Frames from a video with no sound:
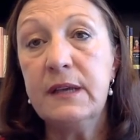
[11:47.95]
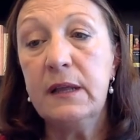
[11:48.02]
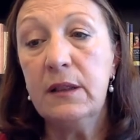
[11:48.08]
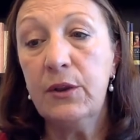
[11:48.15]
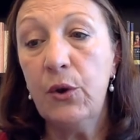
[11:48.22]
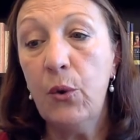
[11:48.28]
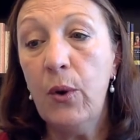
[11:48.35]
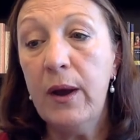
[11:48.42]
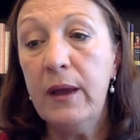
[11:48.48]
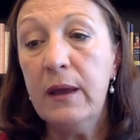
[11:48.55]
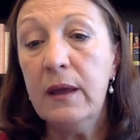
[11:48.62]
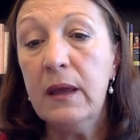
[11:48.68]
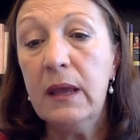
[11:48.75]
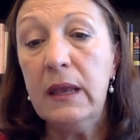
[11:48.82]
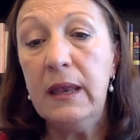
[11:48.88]
Illinois,
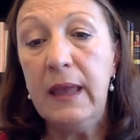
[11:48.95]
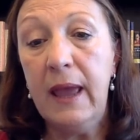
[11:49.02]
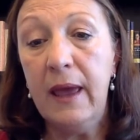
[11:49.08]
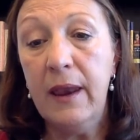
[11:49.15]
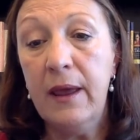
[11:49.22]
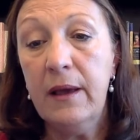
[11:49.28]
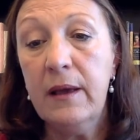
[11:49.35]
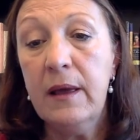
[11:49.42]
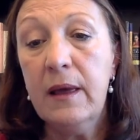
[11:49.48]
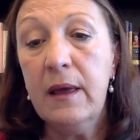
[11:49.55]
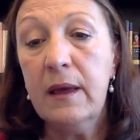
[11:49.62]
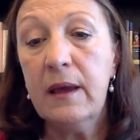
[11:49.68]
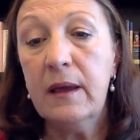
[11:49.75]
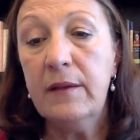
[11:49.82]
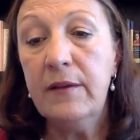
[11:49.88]
Indiana,
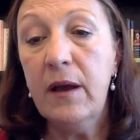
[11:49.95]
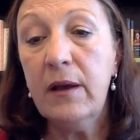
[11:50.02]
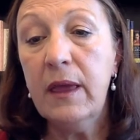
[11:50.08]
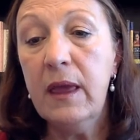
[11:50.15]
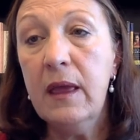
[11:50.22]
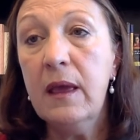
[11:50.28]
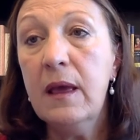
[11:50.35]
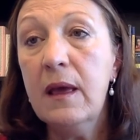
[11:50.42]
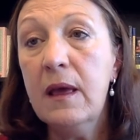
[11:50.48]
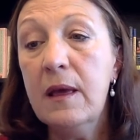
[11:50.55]
Kentucky,